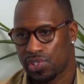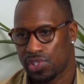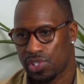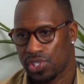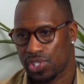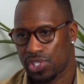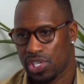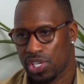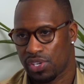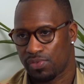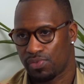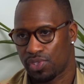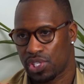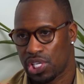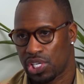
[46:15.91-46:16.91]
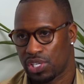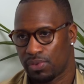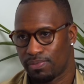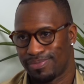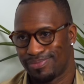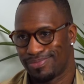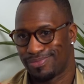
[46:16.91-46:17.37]
There's a lot of
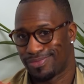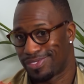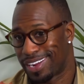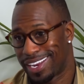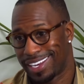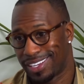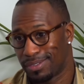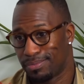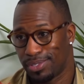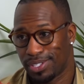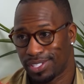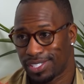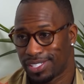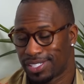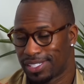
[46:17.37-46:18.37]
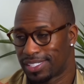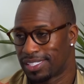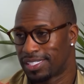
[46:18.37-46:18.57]
writing a book.